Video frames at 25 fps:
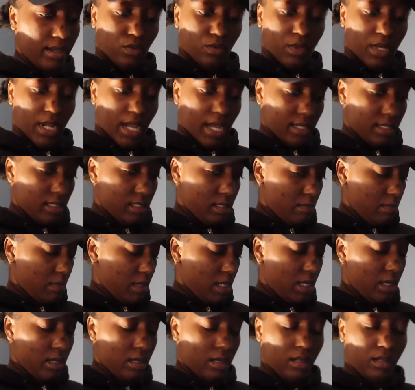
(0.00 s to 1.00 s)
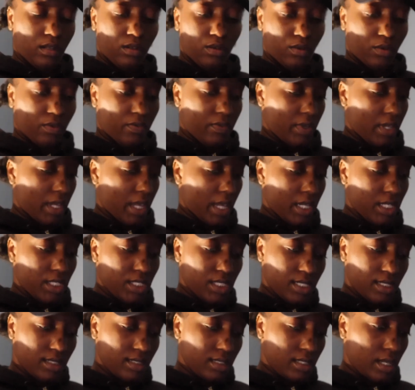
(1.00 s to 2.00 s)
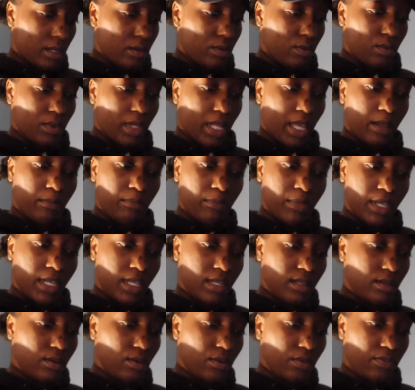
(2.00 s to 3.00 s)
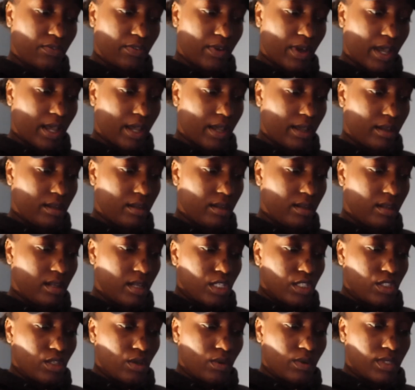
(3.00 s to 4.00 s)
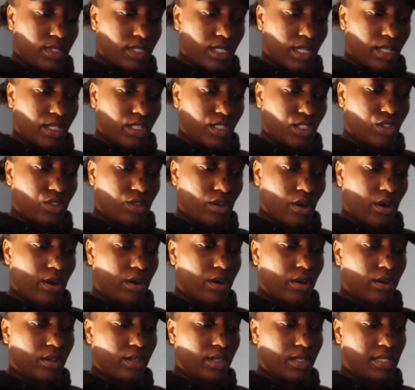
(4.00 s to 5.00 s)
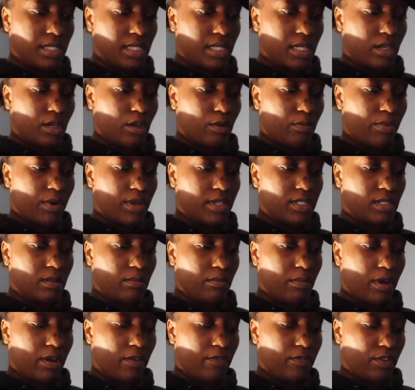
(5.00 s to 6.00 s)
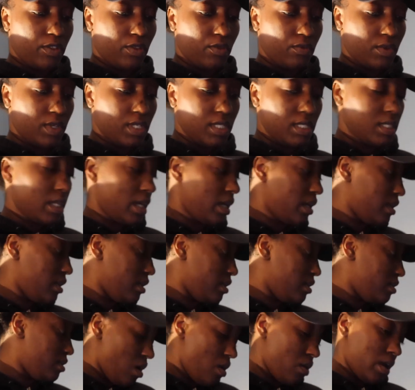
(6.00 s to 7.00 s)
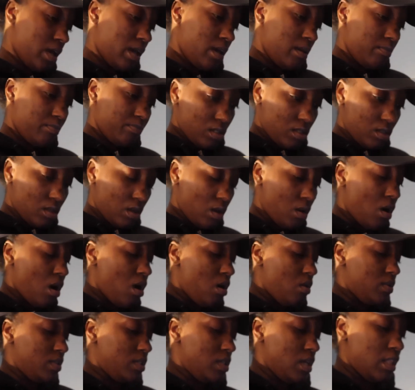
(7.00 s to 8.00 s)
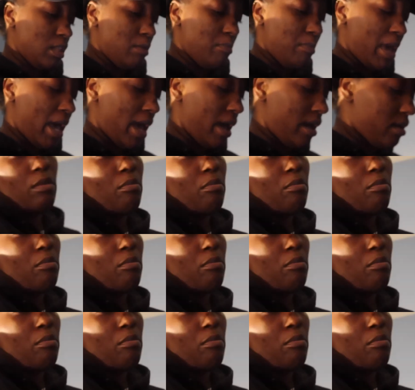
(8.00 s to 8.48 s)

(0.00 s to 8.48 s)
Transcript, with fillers: Do not send me any notifications. I don't like being notified. So it says turn on your scale, press the button for 3 seconds. Okay, so oh, it's on the back.